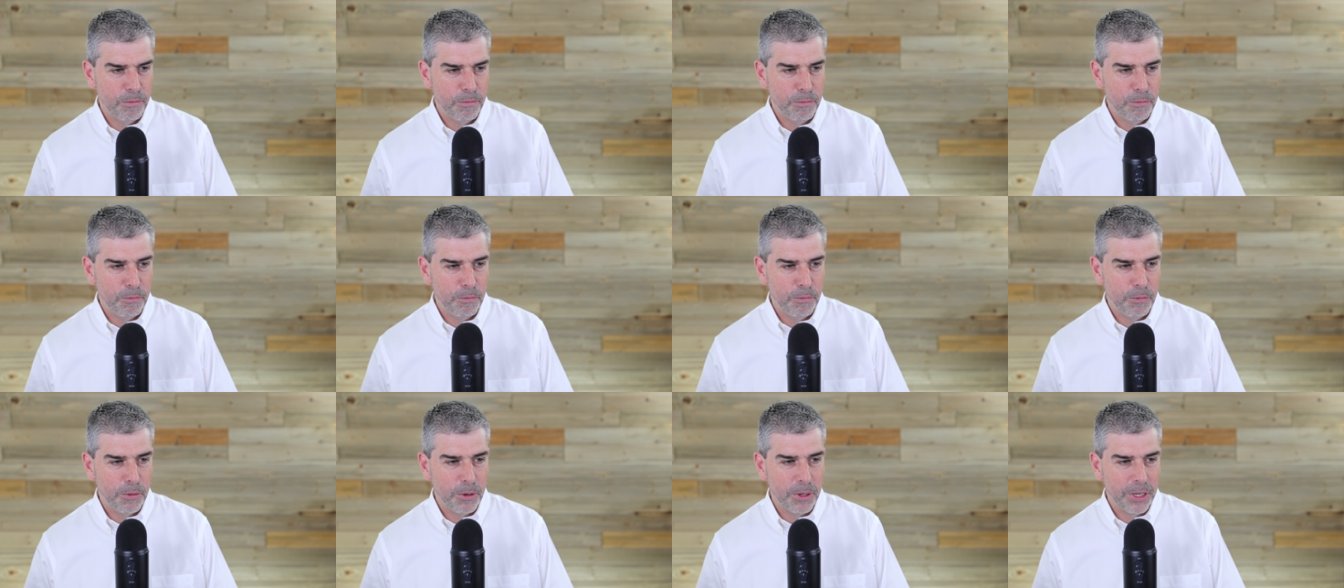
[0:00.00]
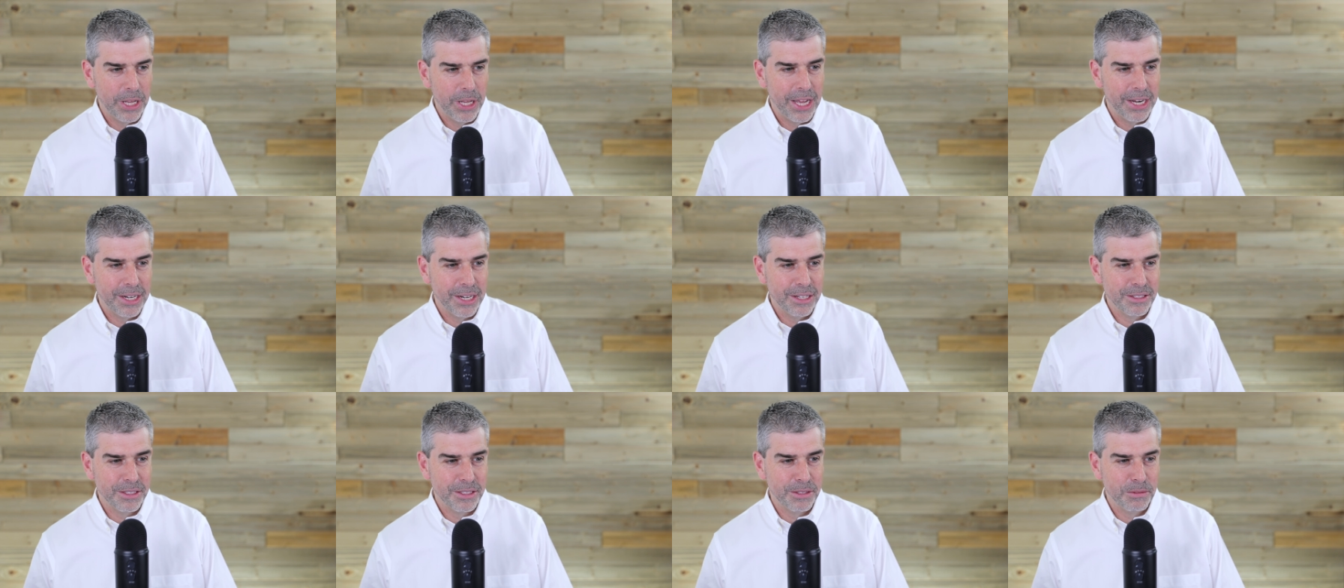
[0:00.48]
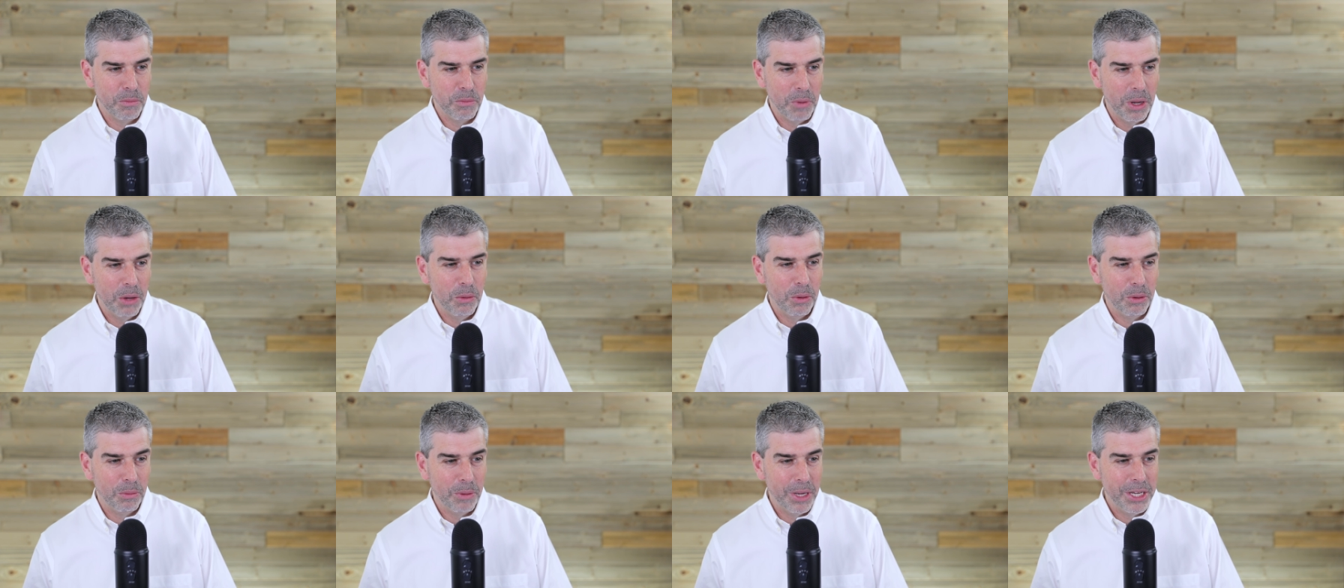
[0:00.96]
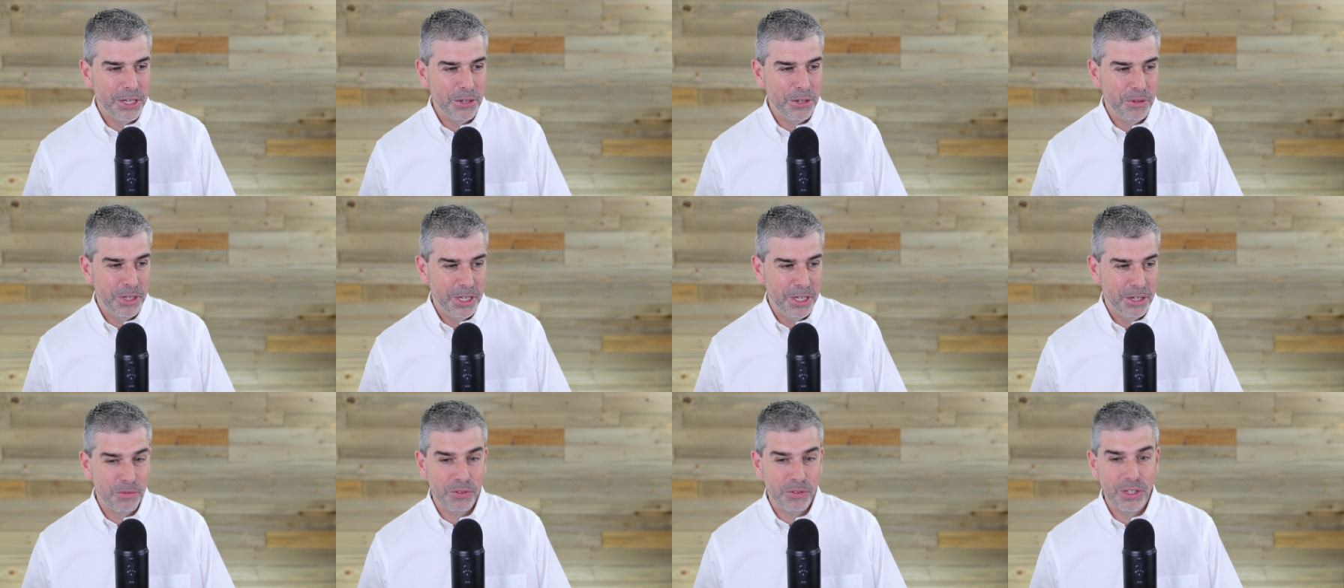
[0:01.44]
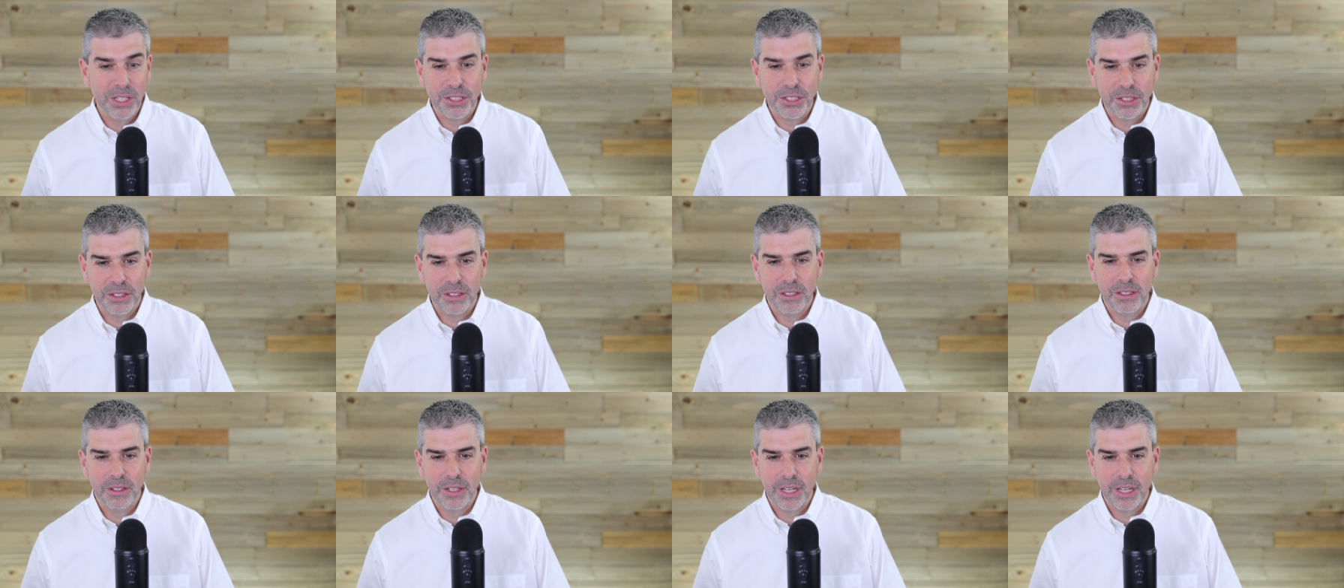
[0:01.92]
for that is why, well, why do you need a filter?